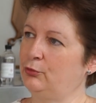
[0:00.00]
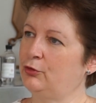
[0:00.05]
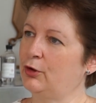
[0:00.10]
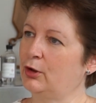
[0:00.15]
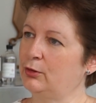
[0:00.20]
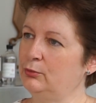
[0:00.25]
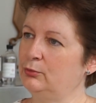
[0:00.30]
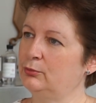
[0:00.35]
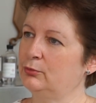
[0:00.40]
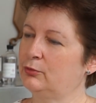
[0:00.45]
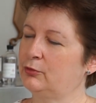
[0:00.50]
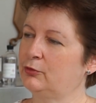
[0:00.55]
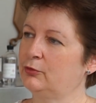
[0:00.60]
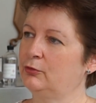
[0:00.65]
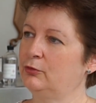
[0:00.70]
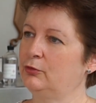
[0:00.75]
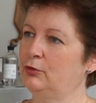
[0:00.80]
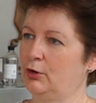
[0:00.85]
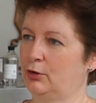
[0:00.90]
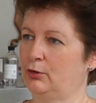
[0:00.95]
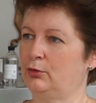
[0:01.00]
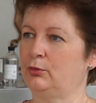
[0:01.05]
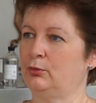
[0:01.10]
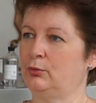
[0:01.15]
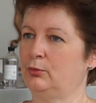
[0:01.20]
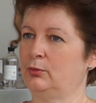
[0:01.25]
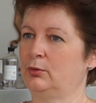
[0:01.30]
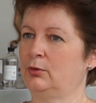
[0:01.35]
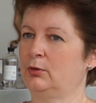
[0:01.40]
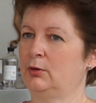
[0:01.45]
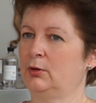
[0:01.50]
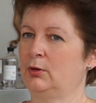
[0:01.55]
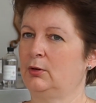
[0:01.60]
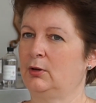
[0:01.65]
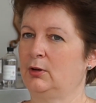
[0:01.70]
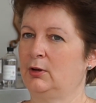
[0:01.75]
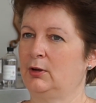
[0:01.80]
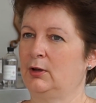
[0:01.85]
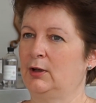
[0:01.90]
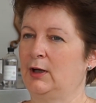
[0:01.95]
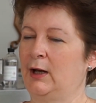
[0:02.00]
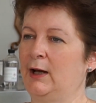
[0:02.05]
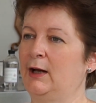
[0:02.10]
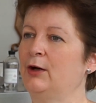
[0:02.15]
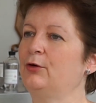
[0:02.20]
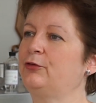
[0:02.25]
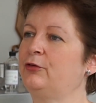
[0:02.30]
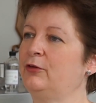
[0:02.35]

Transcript: don't know how to